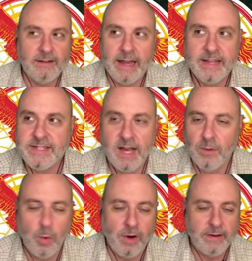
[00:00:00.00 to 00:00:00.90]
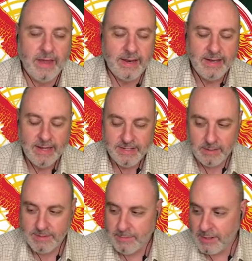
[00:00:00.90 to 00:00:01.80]
Like it's a word that
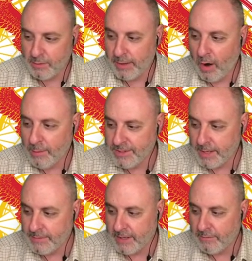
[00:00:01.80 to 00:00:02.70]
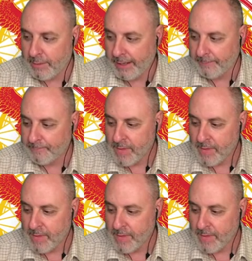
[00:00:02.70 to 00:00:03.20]
seems to me to have been almost emptied of meaning.